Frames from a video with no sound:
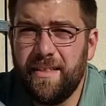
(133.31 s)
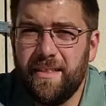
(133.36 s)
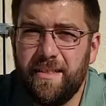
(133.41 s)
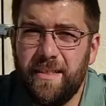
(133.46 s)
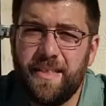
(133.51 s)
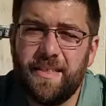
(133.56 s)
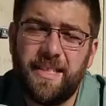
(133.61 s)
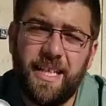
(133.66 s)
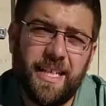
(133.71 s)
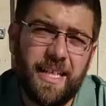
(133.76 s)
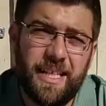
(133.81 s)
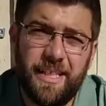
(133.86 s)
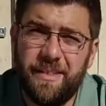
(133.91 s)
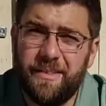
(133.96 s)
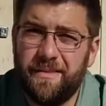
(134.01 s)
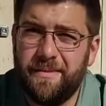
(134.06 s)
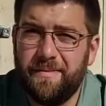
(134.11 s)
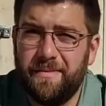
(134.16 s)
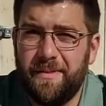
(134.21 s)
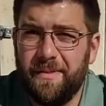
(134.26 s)
Let's say that
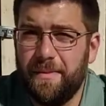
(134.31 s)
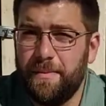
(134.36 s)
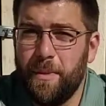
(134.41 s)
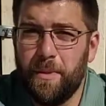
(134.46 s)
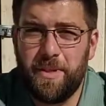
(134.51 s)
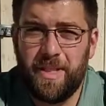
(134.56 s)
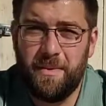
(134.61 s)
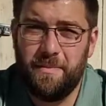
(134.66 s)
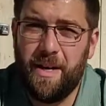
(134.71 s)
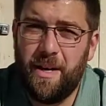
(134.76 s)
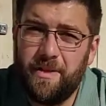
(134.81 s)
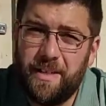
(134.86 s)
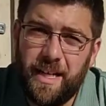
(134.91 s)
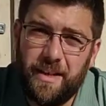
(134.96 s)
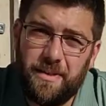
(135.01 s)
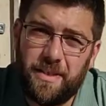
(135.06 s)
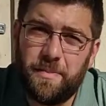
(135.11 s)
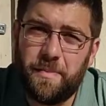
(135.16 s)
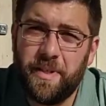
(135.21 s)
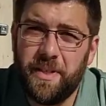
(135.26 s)
you're doing mostly mountain
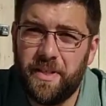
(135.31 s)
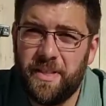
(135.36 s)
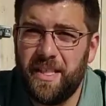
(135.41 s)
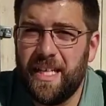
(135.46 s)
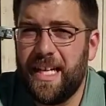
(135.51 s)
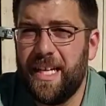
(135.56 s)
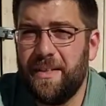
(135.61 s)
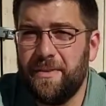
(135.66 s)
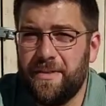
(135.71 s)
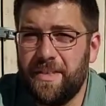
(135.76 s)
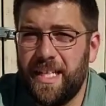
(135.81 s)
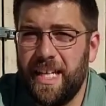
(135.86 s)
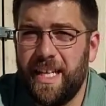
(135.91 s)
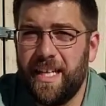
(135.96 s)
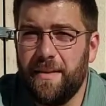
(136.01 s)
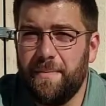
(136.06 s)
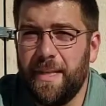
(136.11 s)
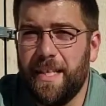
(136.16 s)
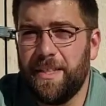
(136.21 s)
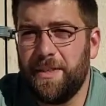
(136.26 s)
house meals. A lot of those take
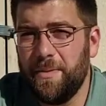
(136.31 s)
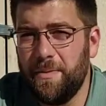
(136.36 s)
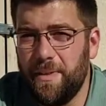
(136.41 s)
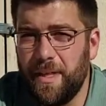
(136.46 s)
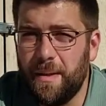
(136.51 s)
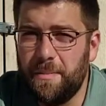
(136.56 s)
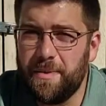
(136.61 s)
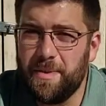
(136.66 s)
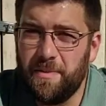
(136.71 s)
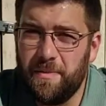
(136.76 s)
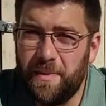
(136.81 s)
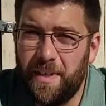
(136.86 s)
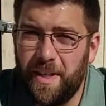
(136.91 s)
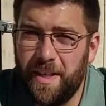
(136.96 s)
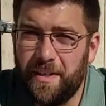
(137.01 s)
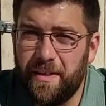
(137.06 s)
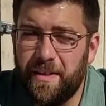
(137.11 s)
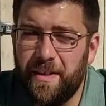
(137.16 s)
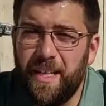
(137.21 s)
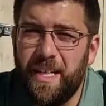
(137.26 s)
about 2 cups of
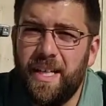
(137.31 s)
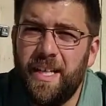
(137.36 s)
water.